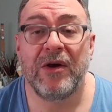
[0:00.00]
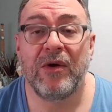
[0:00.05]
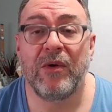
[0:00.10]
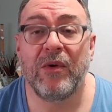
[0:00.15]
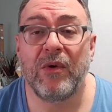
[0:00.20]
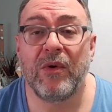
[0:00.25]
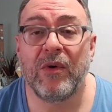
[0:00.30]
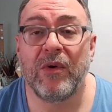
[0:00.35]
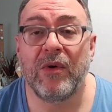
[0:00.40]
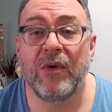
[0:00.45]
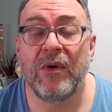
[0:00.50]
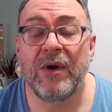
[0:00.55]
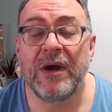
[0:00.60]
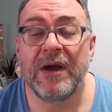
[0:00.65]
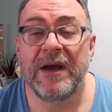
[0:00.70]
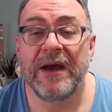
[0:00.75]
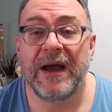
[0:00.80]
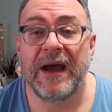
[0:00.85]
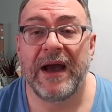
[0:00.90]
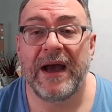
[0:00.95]
or
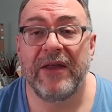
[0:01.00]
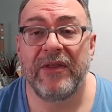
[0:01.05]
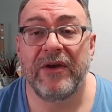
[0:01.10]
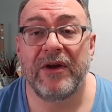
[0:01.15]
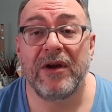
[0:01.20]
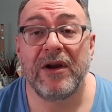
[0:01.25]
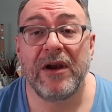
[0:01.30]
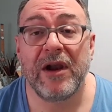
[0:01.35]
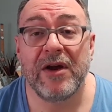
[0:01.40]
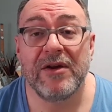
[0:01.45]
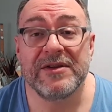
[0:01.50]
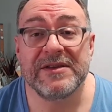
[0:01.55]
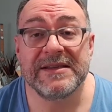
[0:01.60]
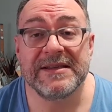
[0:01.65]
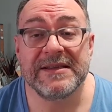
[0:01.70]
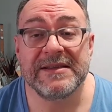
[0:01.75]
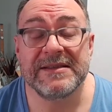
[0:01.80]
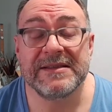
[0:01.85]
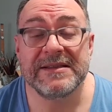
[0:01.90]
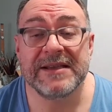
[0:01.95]
the
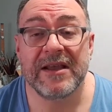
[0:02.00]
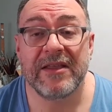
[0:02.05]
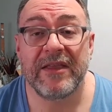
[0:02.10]
closest